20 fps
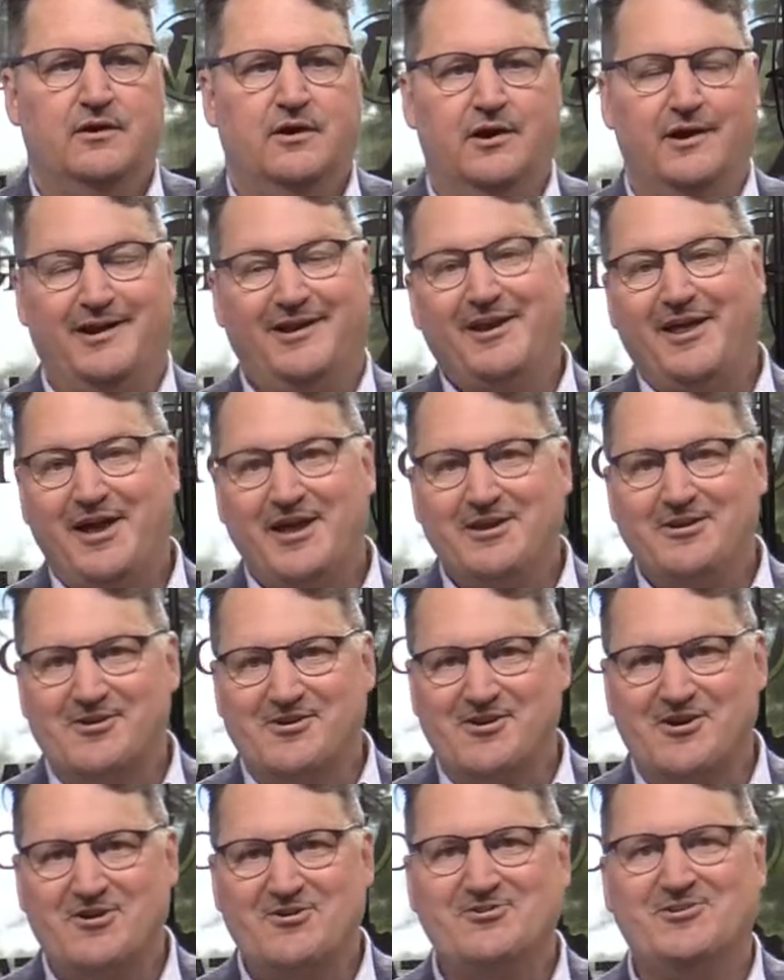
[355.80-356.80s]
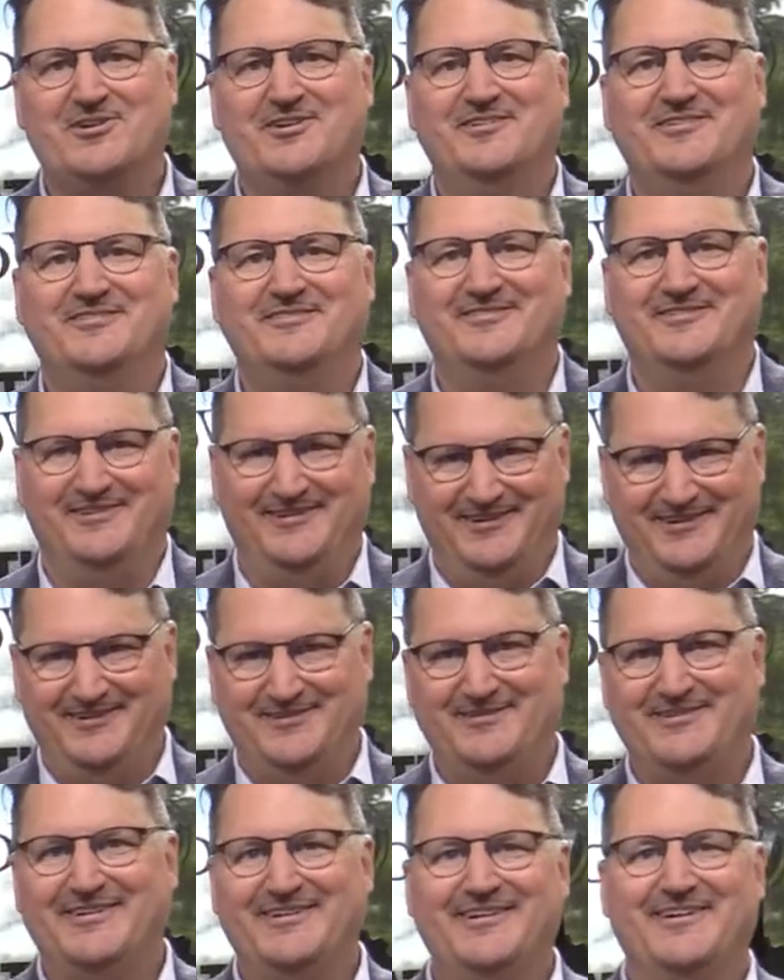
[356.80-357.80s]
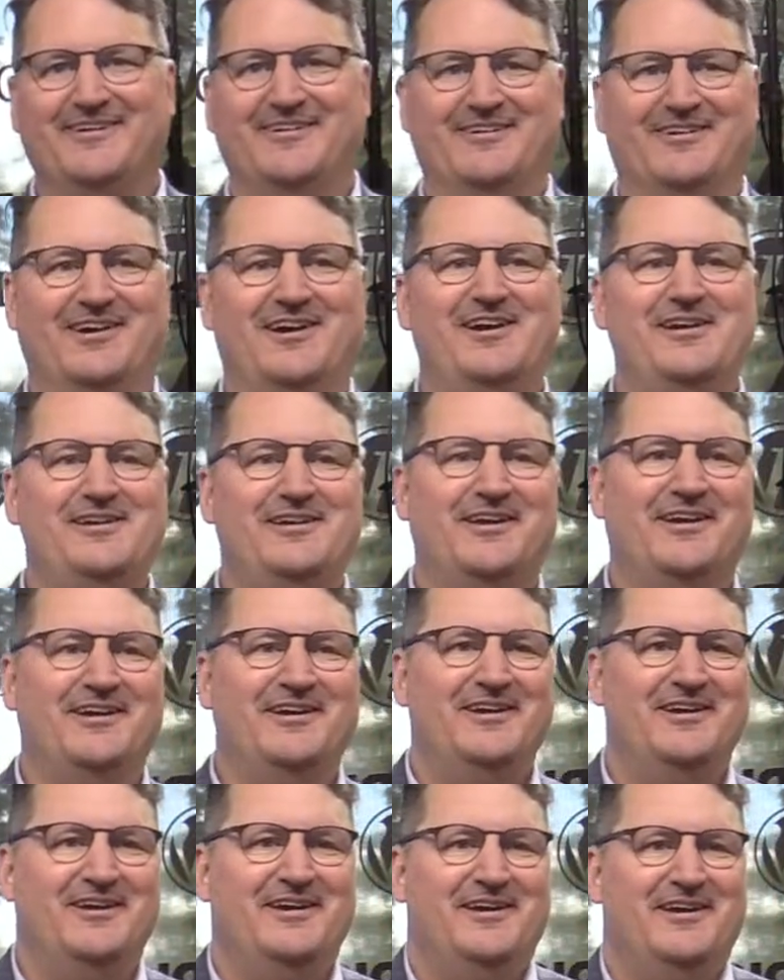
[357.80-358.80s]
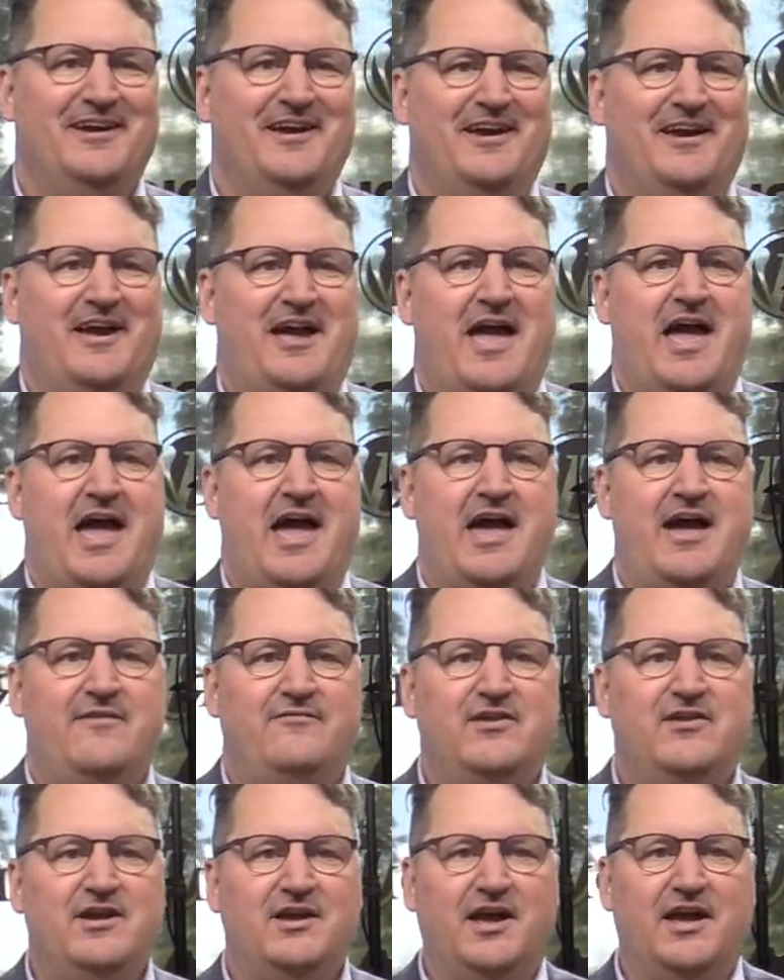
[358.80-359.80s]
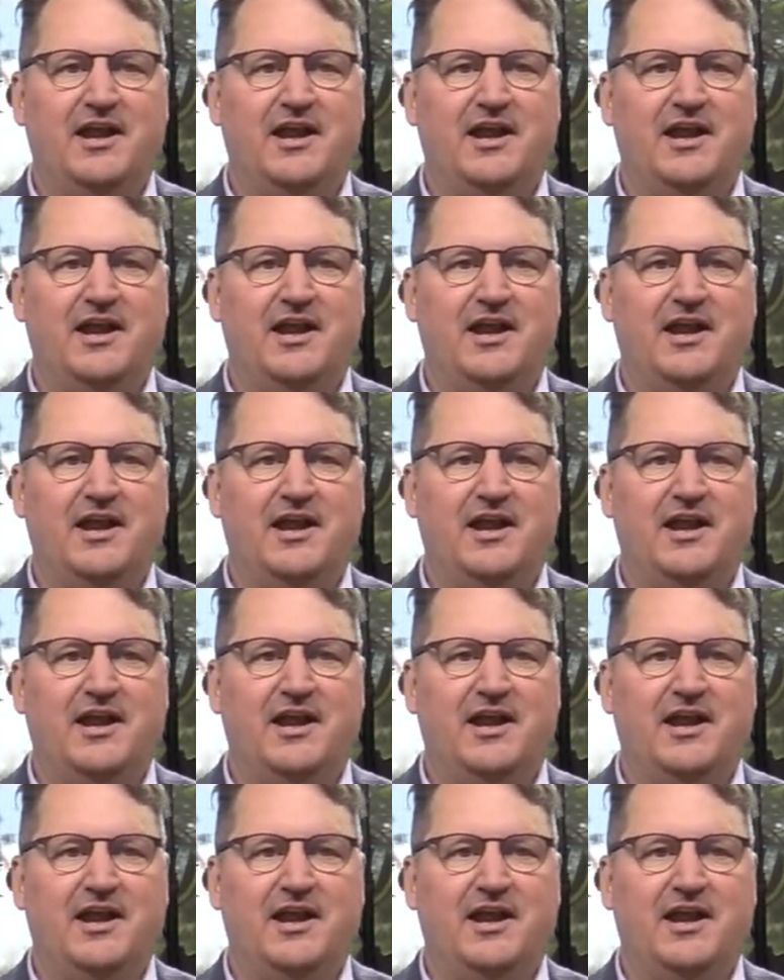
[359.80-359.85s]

on a lighter note, all right, having